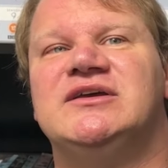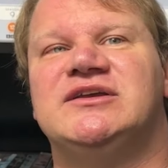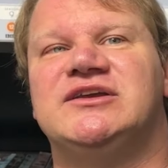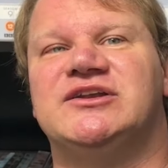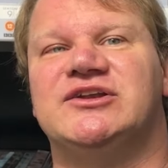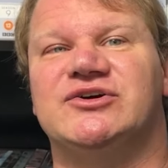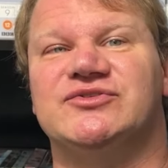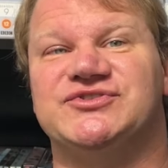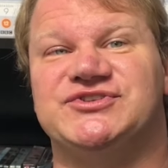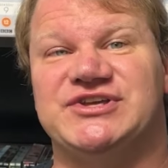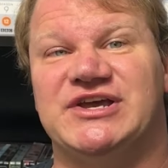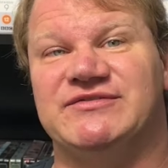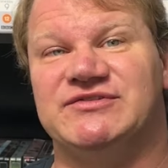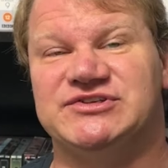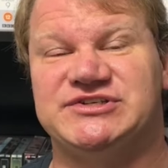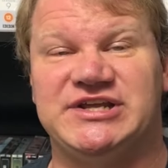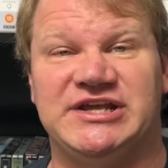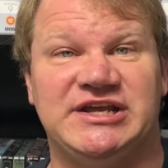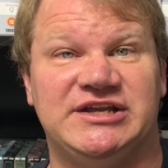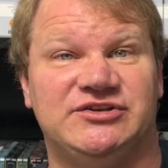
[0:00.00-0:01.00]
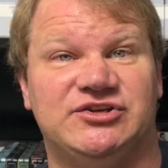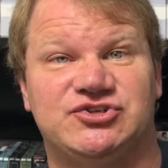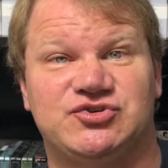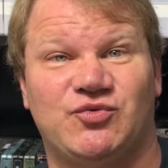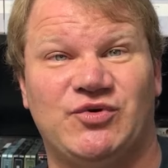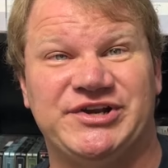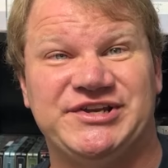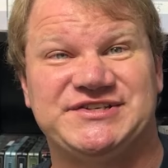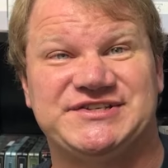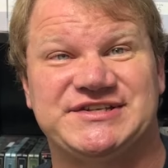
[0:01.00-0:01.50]
you know, 17 to
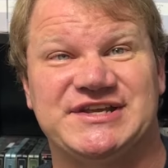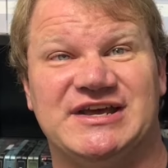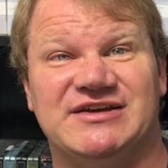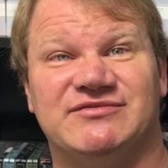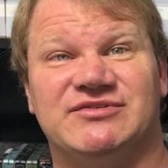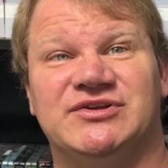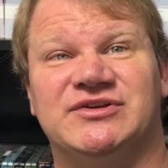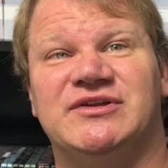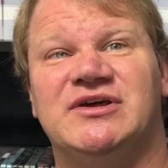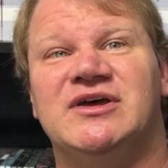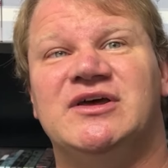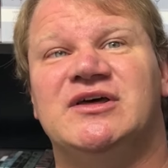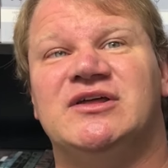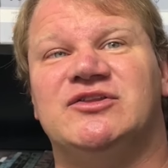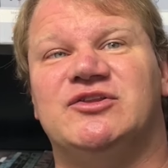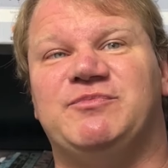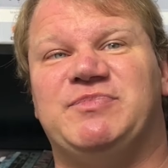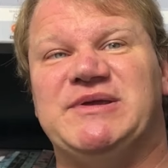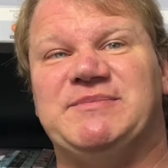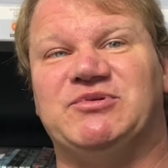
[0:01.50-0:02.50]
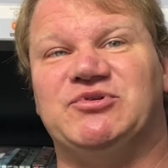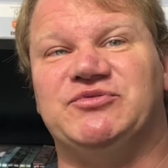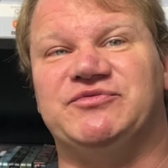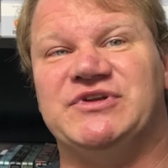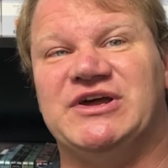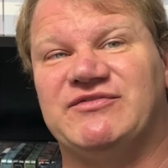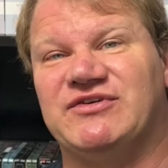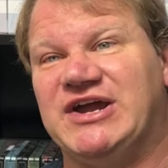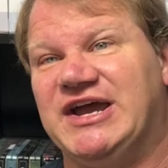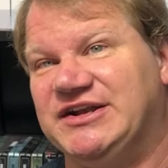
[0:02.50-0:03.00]
27, the people who've
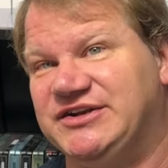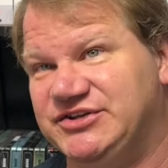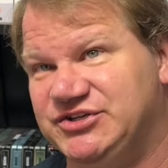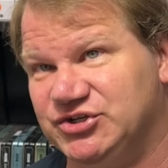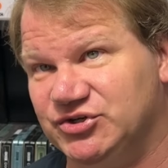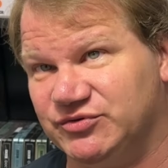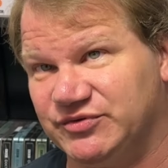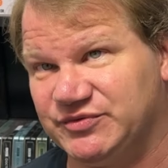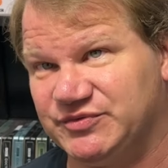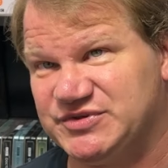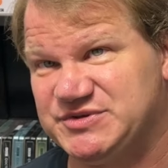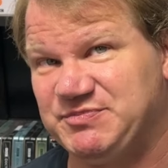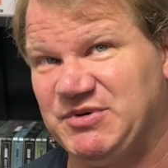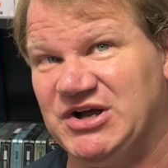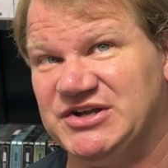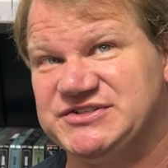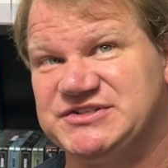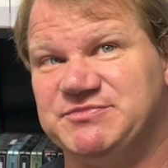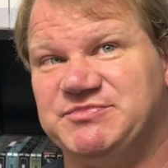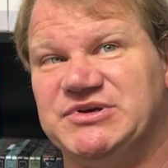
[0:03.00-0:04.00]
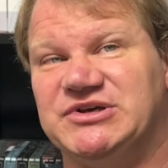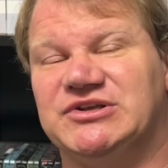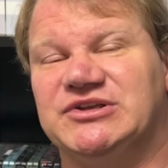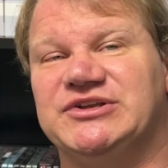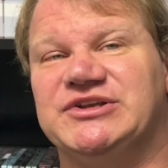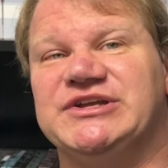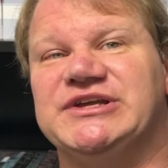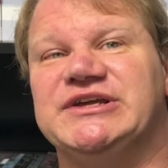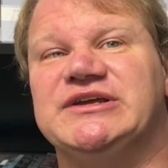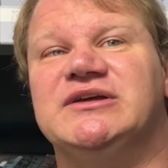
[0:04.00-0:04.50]
never had to deal with
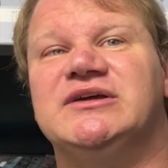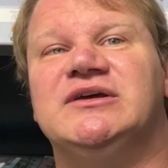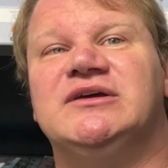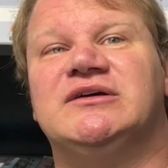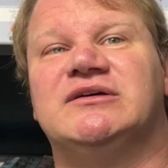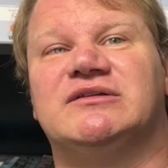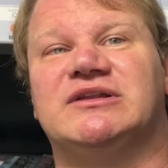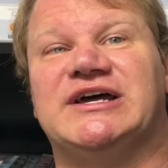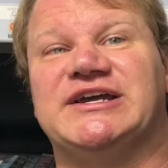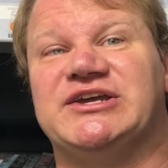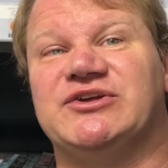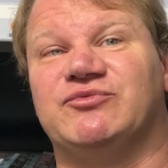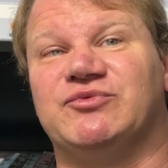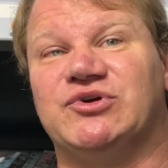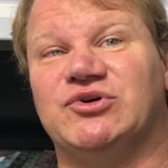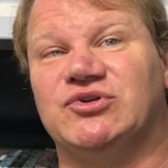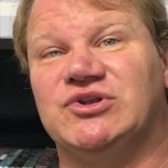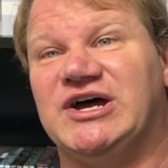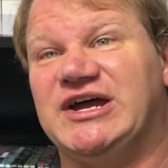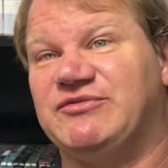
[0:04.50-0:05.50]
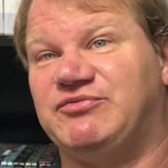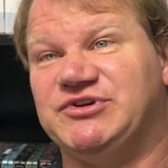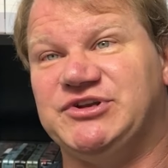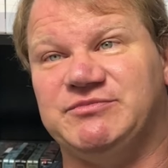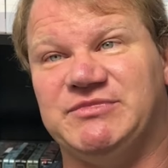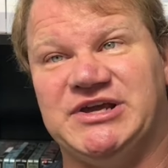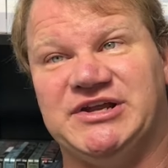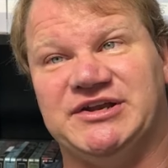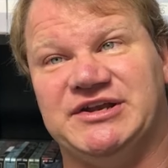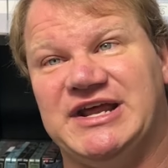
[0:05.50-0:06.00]
responsibility, like in real life when
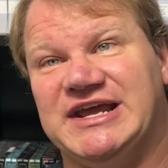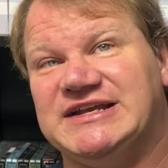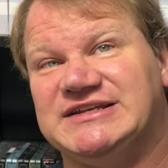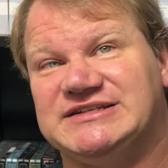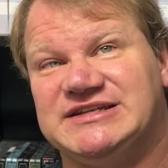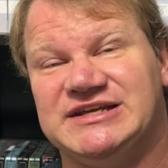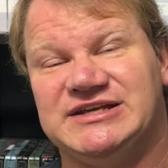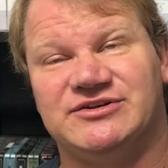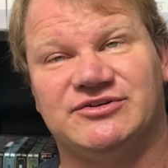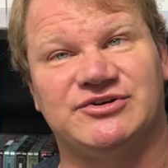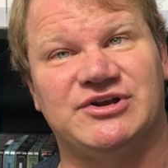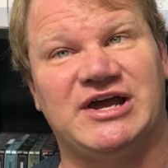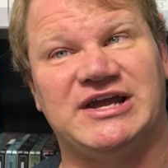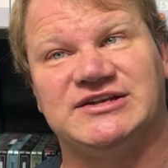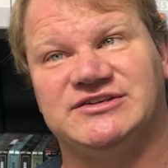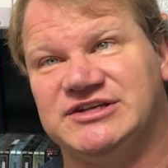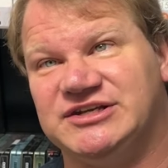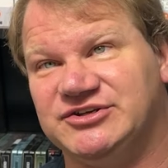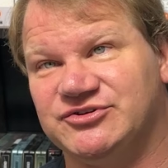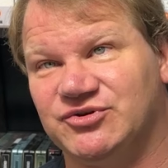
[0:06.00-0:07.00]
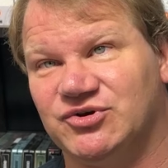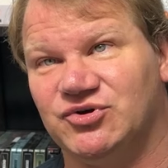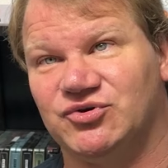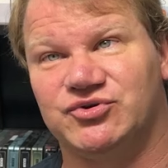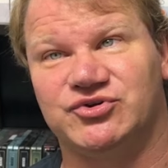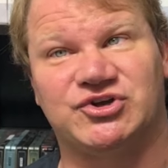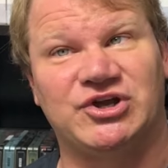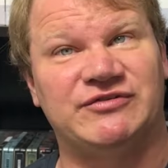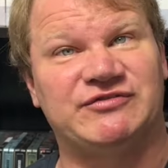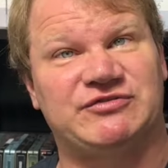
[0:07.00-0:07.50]
you meet an 18 or 19 year
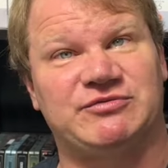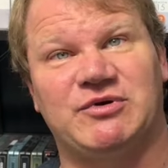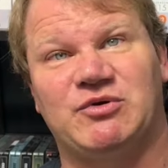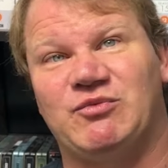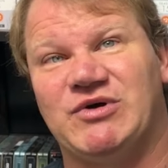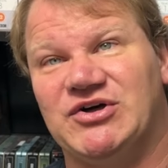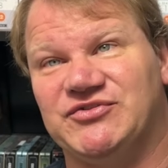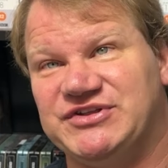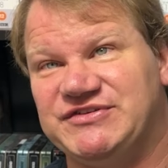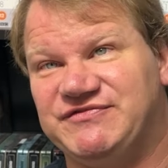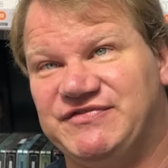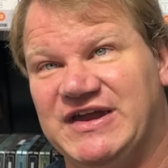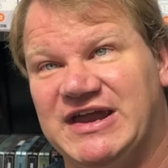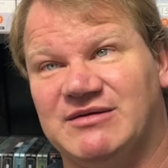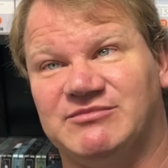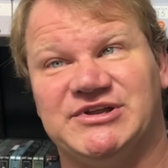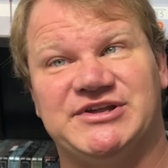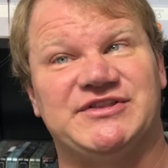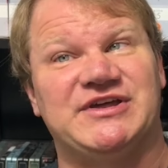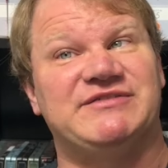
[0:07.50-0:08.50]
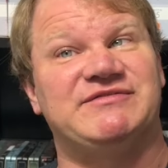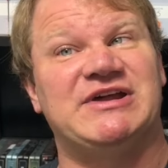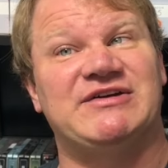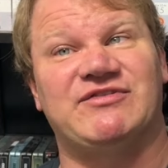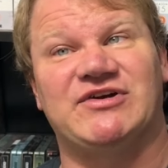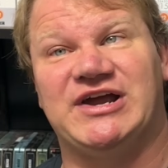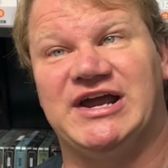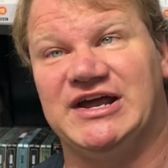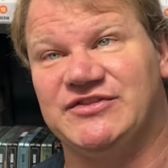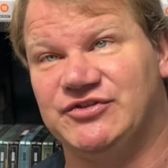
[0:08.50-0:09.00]
old who comes from a wealthy family, they've
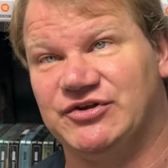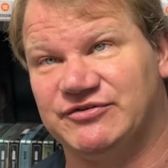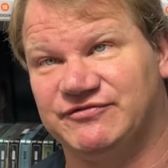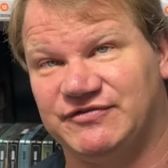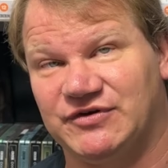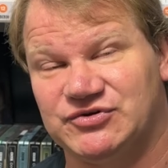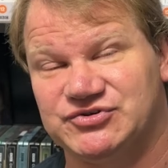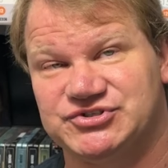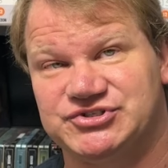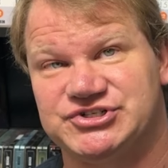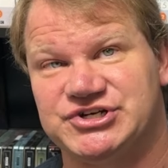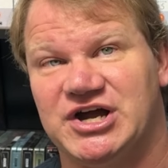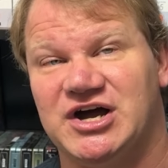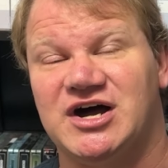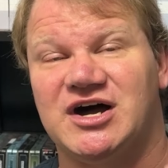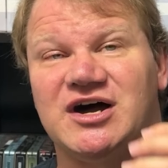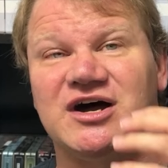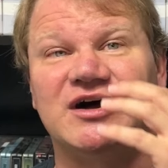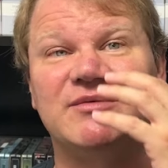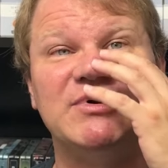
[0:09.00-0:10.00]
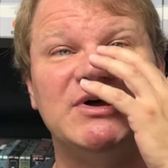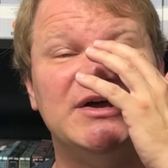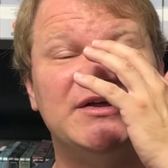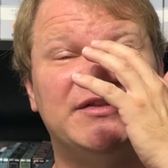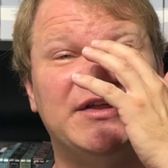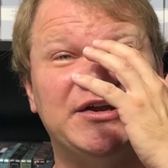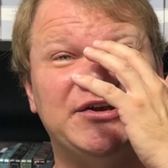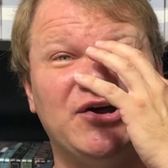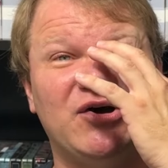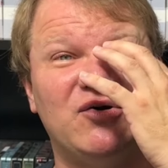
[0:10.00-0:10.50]
never had their first job,
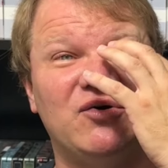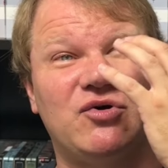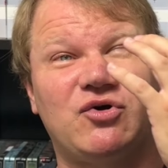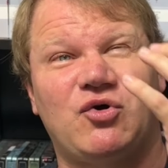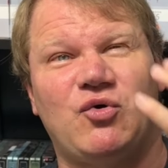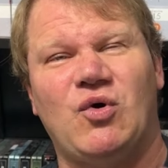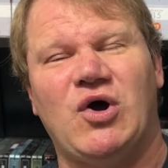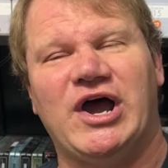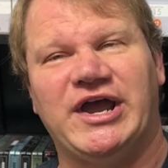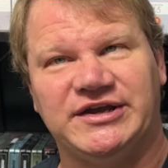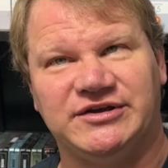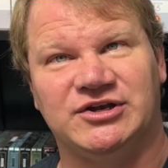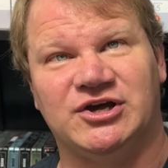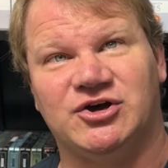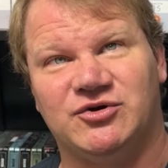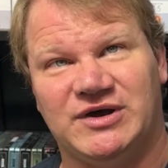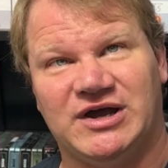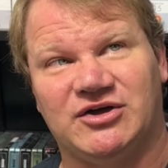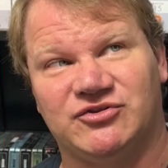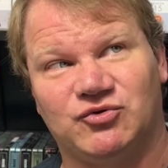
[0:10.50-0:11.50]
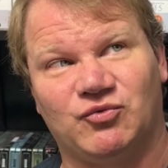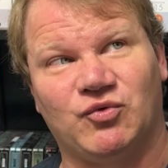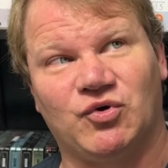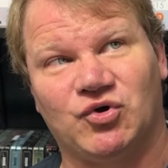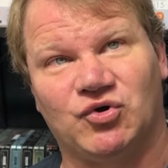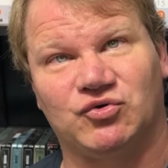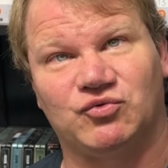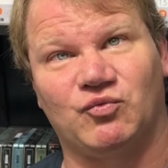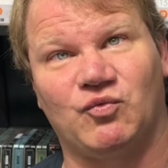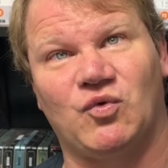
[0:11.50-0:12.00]
they don't quite know how the
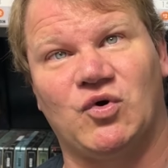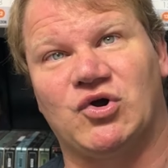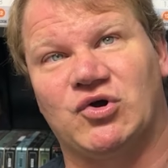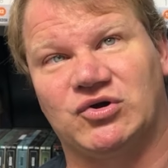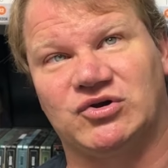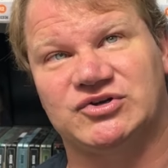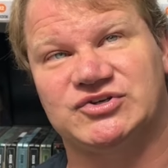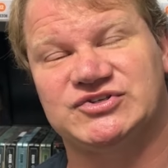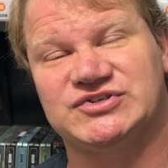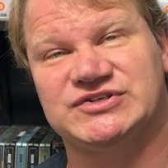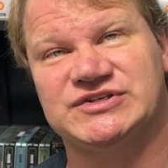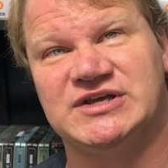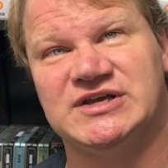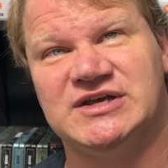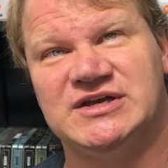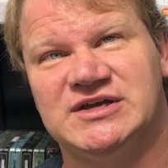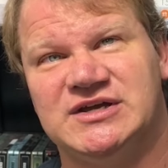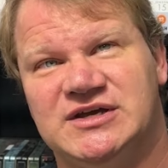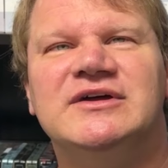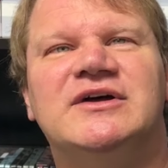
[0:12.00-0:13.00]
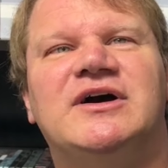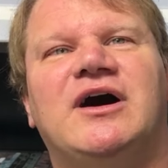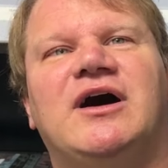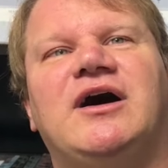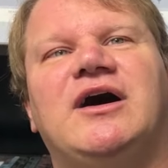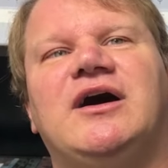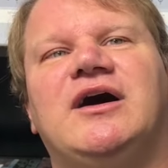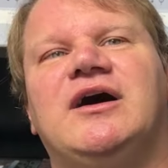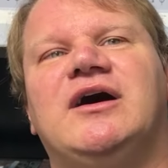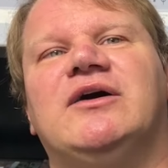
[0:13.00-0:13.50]
world works.
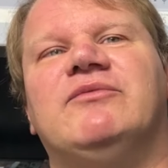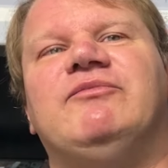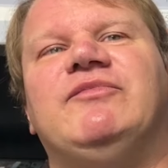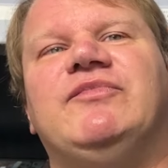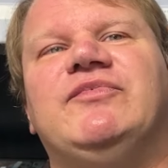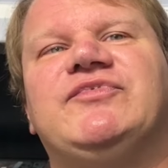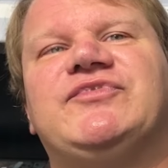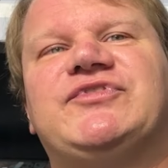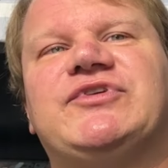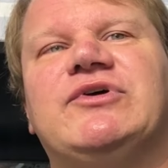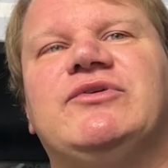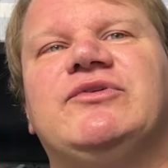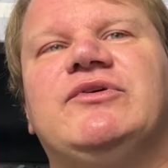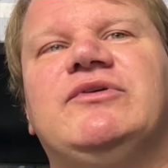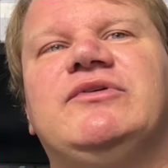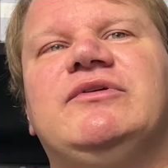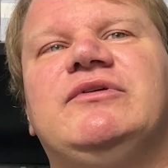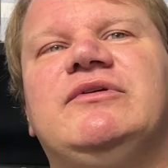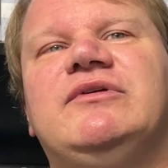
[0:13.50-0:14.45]
So